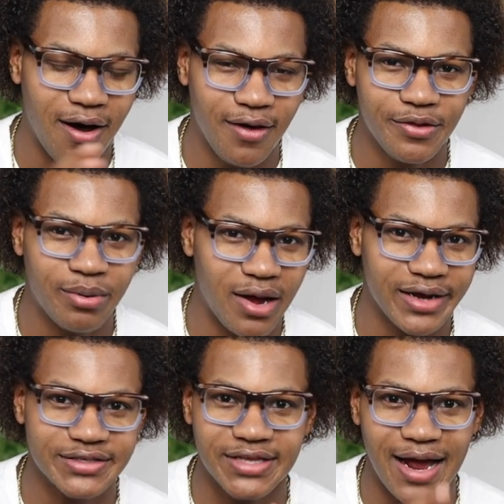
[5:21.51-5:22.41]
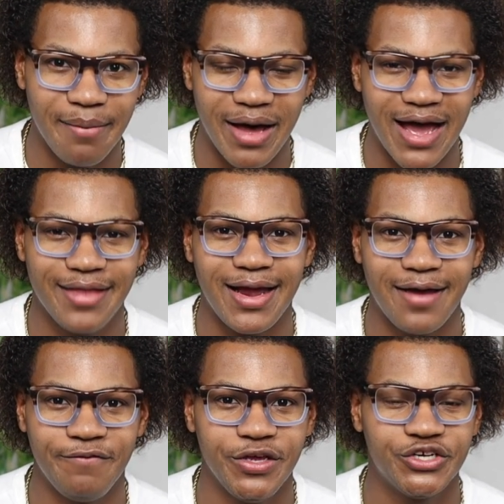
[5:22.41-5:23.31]
all the products that I buy that
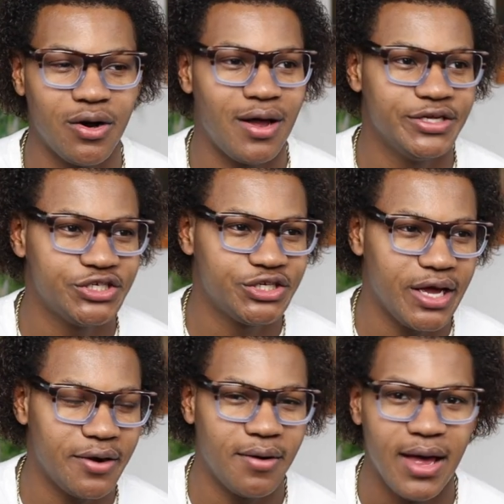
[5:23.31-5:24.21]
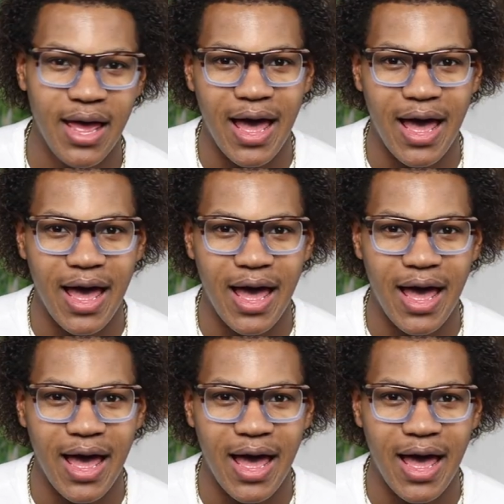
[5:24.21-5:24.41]
I feature on this channel,